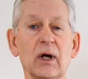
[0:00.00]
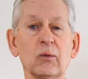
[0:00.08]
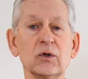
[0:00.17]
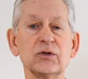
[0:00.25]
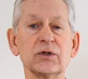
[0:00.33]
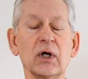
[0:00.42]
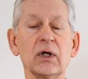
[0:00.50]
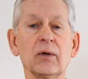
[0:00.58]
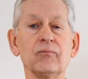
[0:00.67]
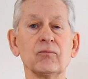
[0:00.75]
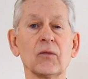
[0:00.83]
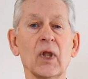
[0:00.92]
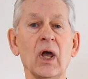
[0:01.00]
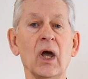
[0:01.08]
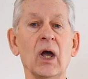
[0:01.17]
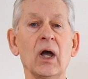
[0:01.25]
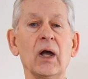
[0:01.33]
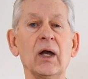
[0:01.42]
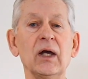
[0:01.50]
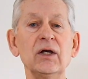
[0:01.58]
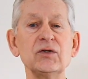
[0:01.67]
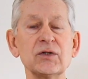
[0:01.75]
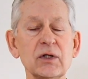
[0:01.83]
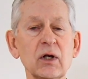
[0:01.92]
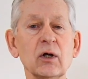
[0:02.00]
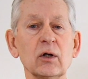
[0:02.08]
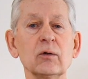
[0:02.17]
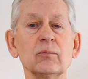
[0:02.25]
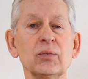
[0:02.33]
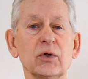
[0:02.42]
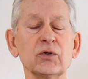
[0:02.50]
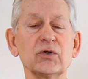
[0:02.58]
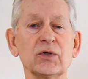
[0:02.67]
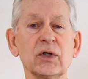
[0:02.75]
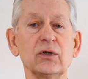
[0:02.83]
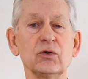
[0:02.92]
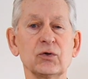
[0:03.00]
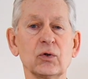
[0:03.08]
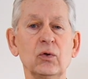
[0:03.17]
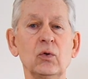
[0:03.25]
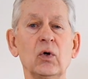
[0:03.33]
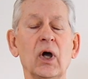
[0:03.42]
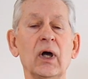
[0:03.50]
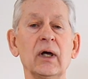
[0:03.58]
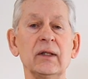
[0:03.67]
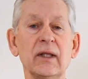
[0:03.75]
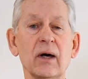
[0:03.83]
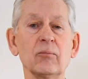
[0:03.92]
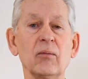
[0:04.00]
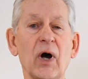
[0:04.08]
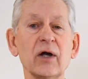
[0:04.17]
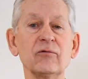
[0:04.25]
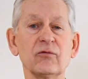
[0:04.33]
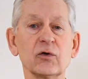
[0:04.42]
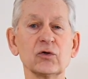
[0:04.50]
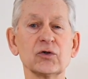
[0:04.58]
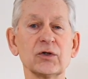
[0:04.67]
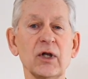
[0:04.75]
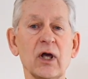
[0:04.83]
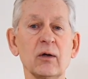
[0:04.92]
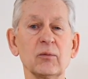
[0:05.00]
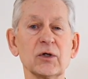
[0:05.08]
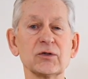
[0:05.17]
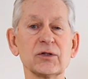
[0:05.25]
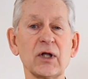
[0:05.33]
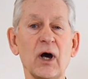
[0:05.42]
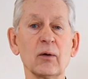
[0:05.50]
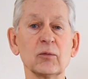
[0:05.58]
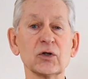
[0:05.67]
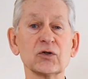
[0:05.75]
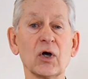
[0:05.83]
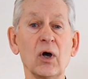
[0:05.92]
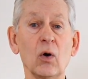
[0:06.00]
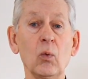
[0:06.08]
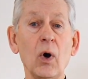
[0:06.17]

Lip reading: and I would say, is it 100% true that my first name is Thomas?